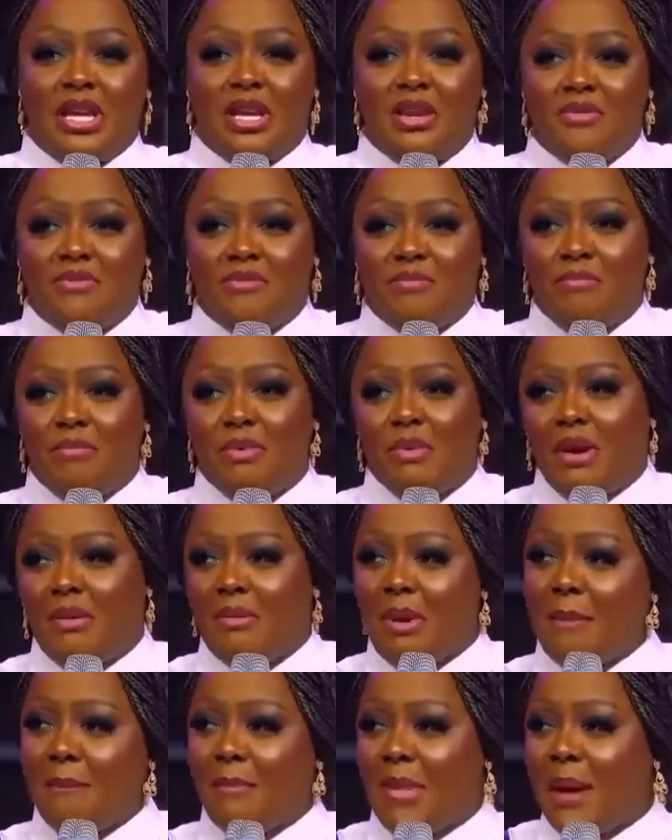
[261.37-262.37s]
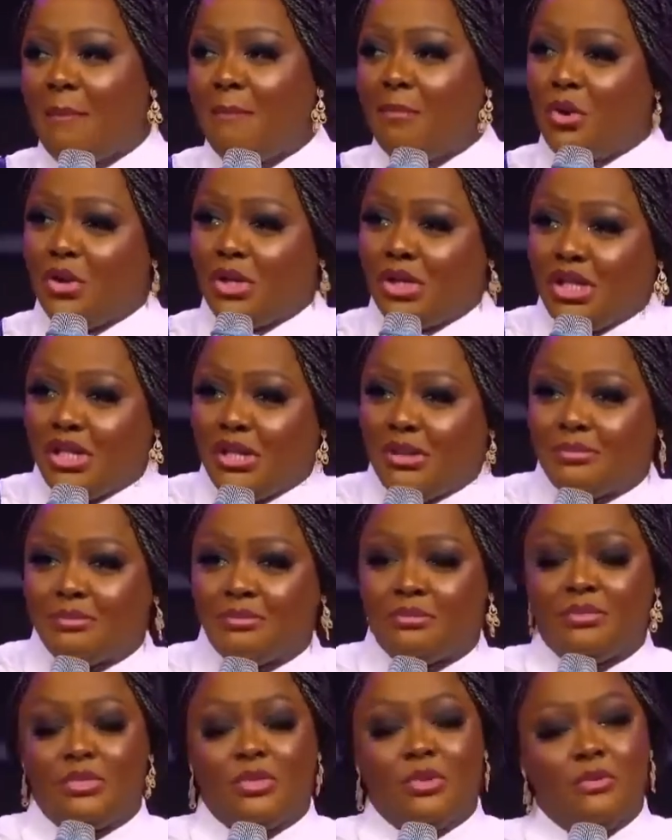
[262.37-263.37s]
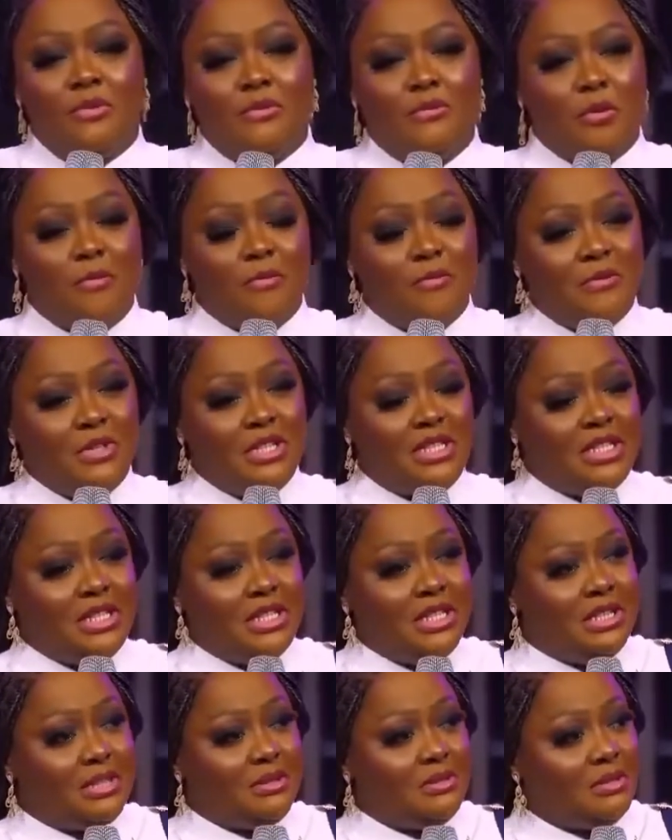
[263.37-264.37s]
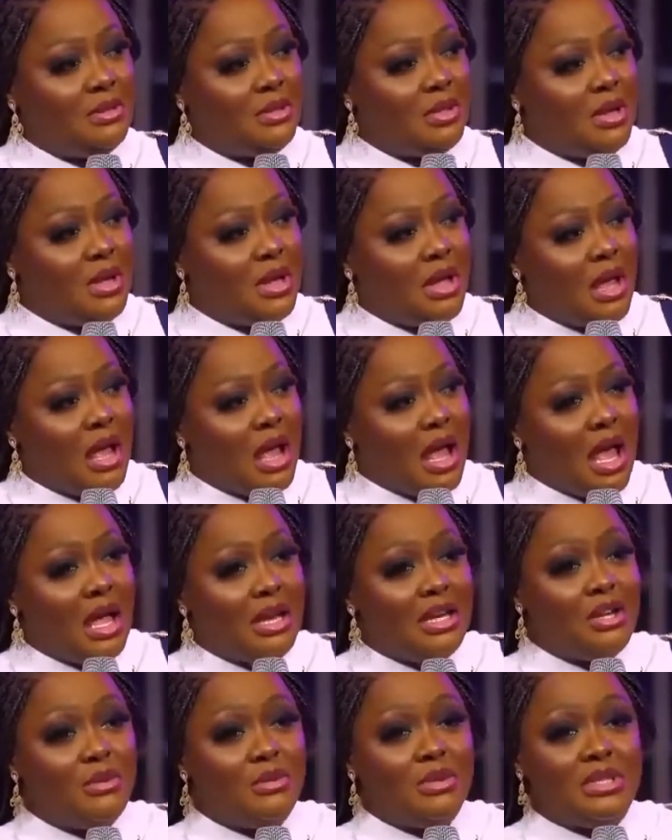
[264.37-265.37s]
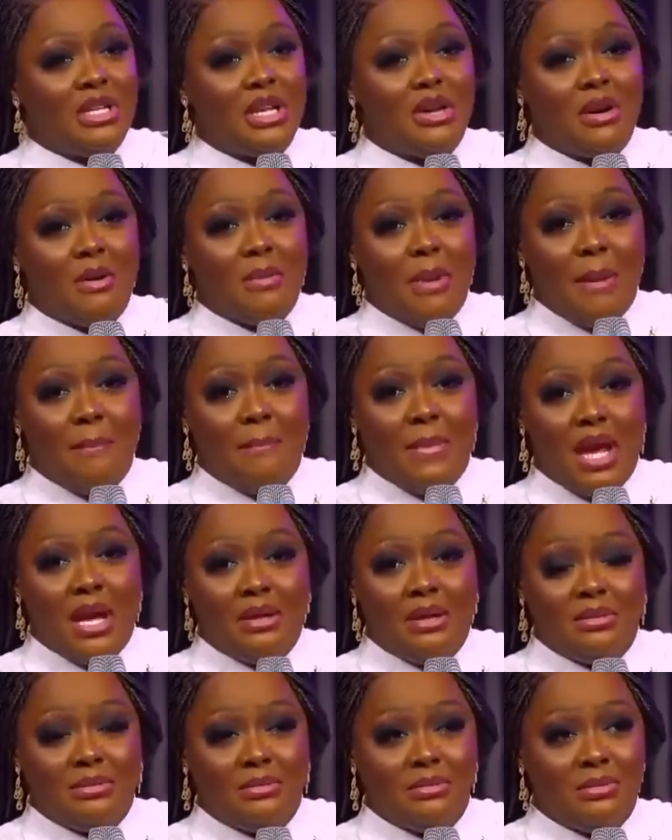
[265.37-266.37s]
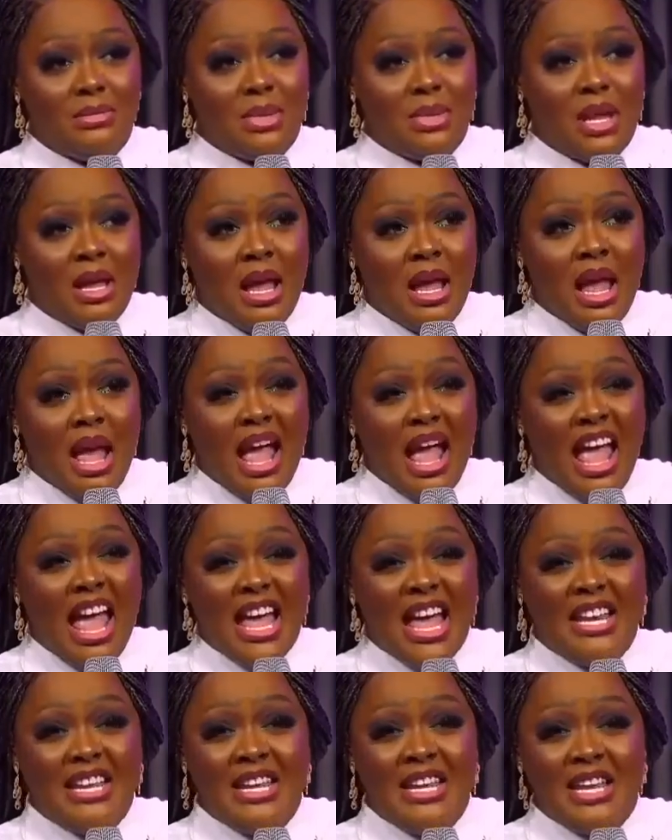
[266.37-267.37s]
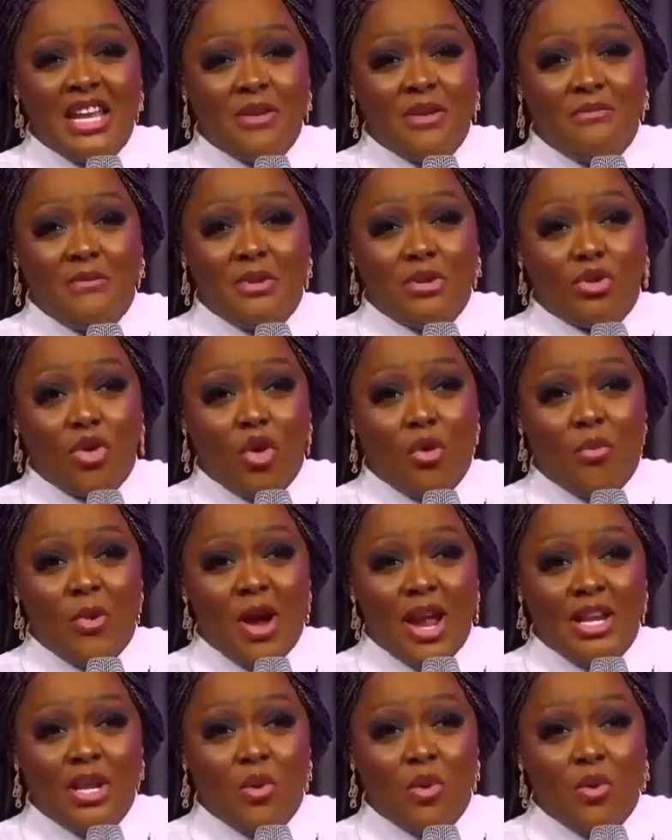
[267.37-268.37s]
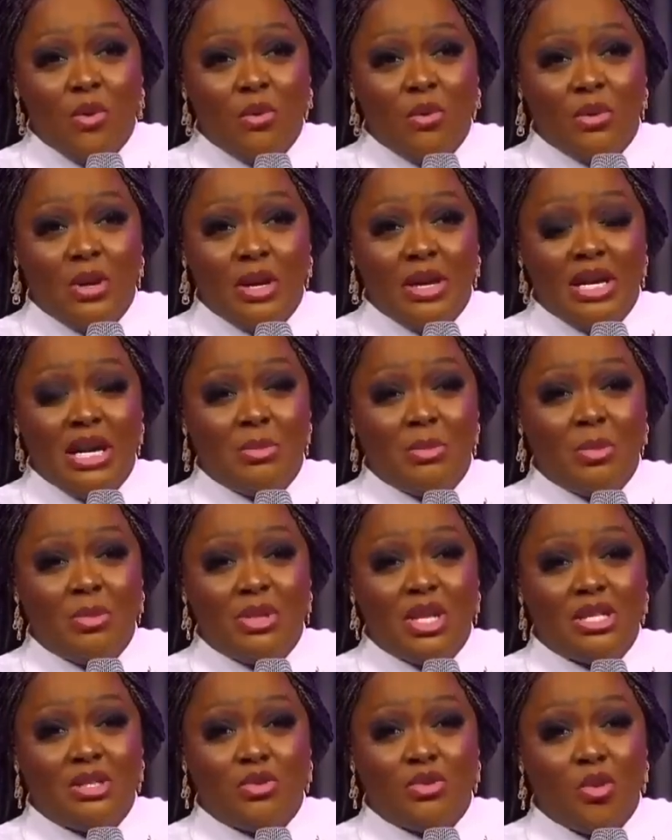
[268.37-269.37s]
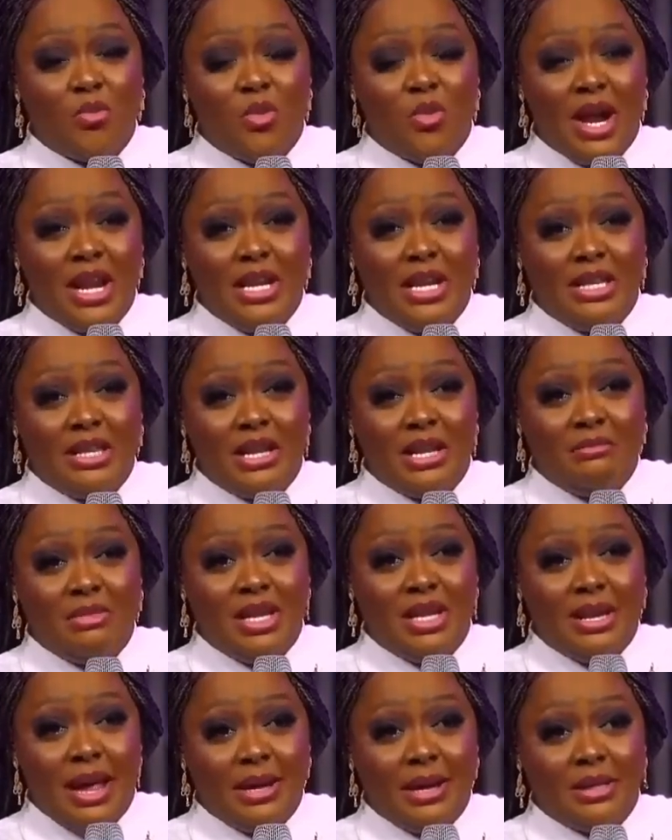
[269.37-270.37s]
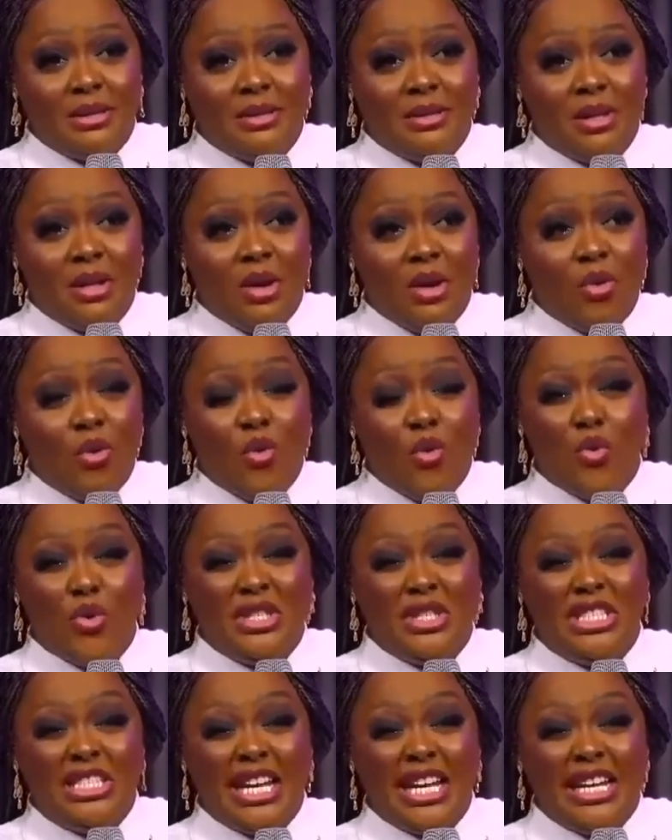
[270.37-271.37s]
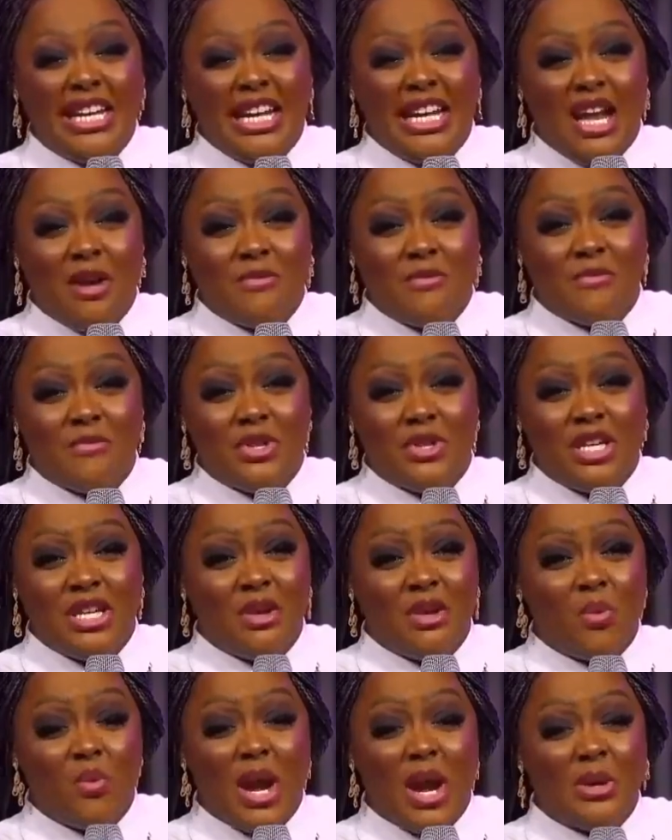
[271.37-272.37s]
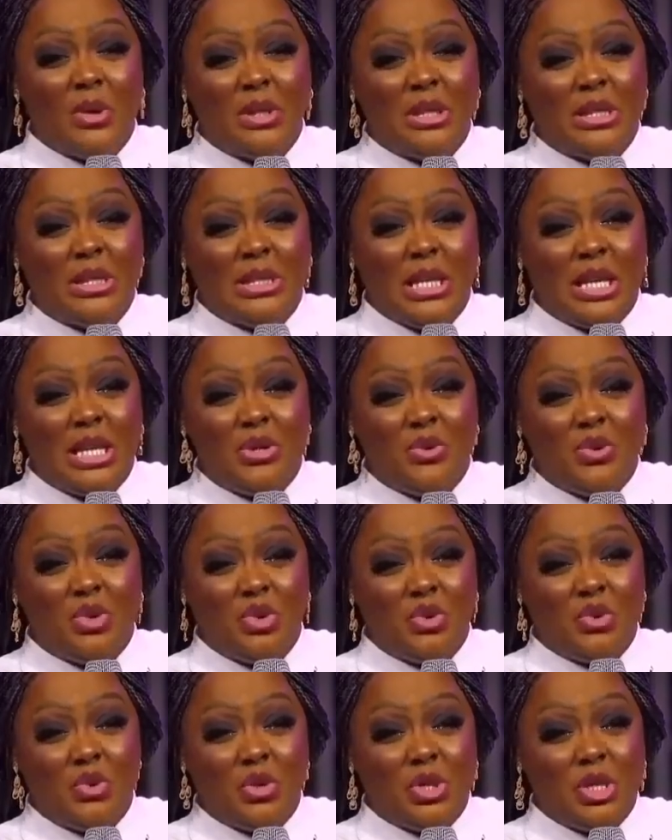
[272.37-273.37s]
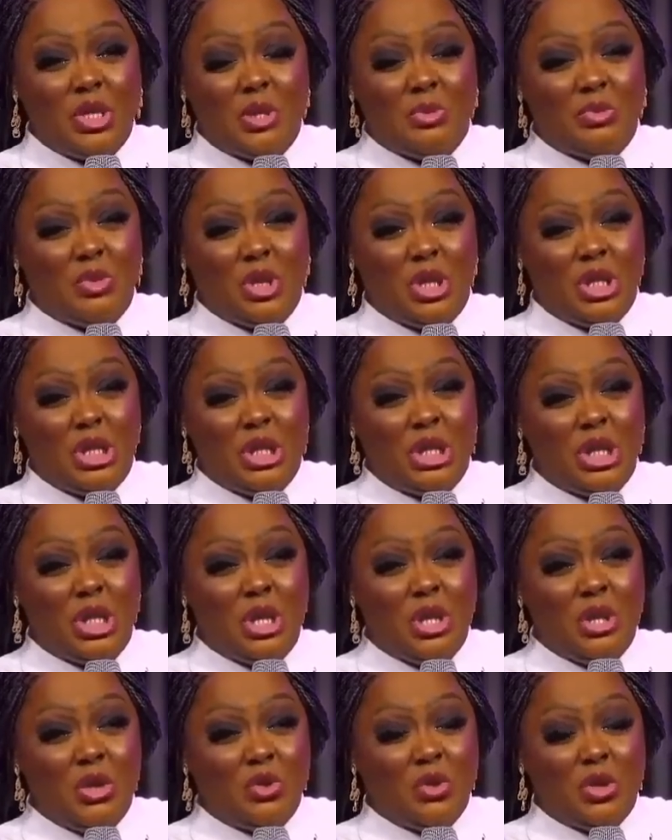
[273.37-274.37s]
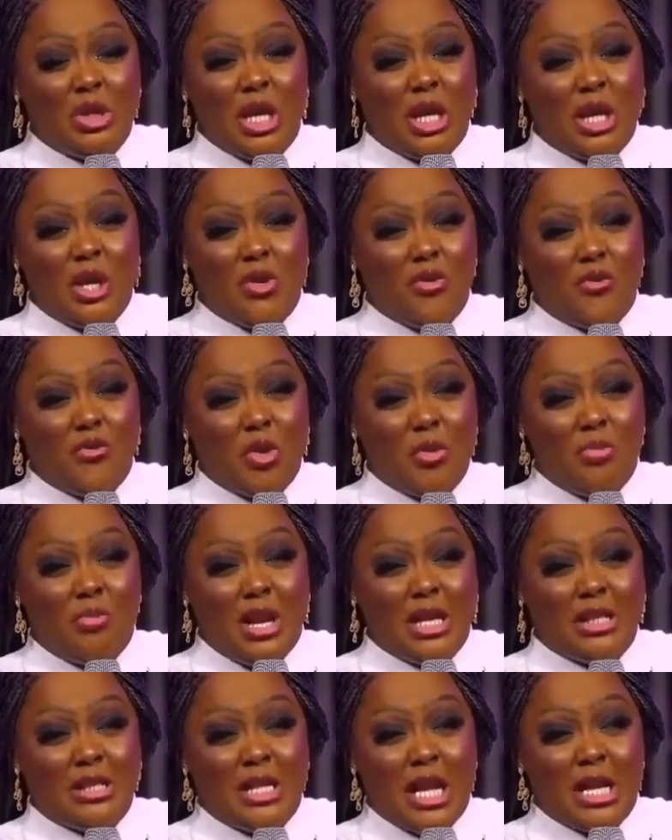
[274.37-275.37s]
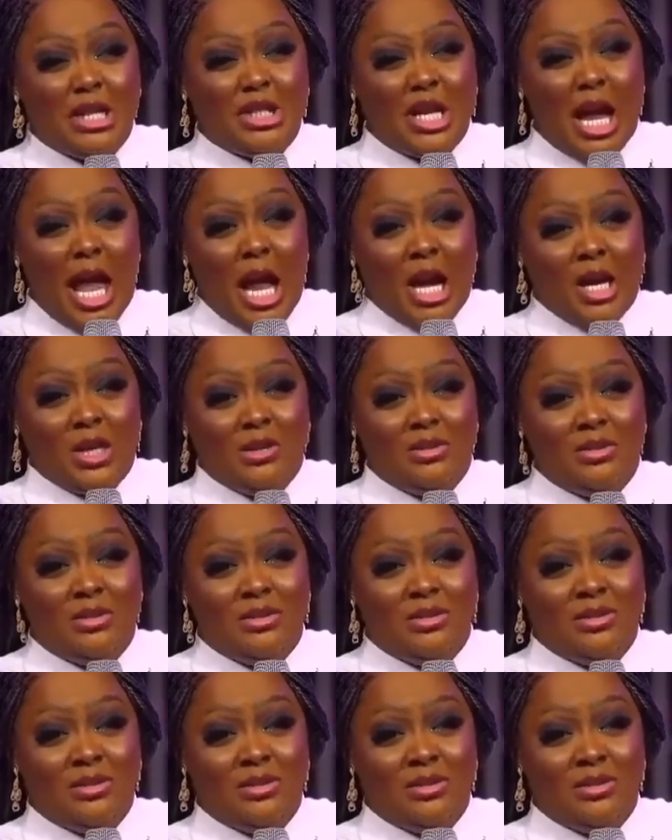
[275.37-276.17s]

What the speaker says: give grandma money for feeding, and they would tell grandma, Nike fi tomo alo, elemo biteti romo ali tegbe dani, owo nje yin la fun yin. We are not saying you should use this money to take care of one bastard child.